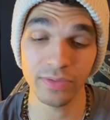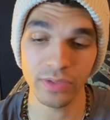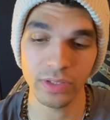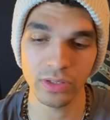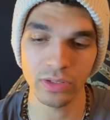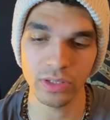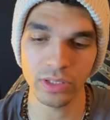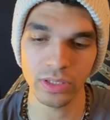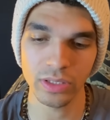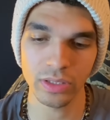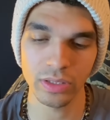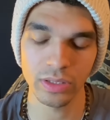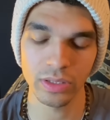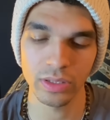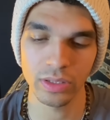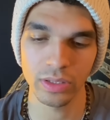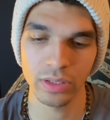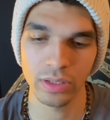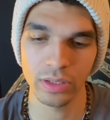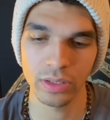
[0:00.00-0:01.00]
energy.
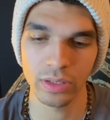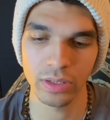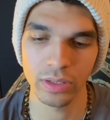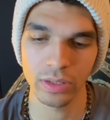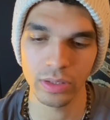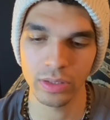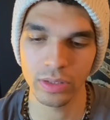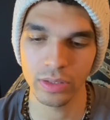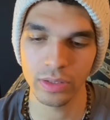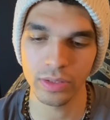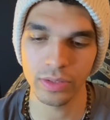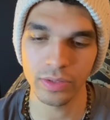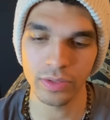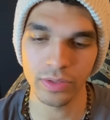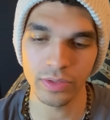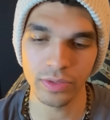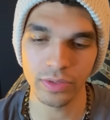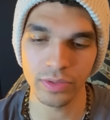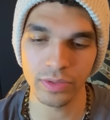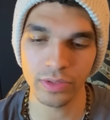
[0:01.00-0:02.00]

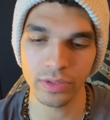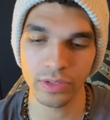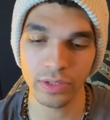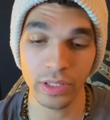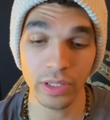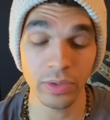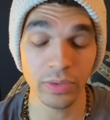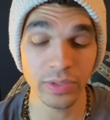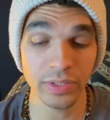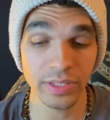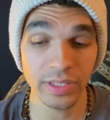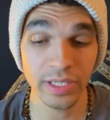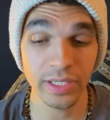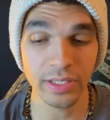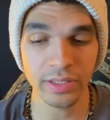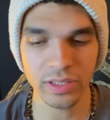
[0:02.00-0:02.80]
Slow and steady.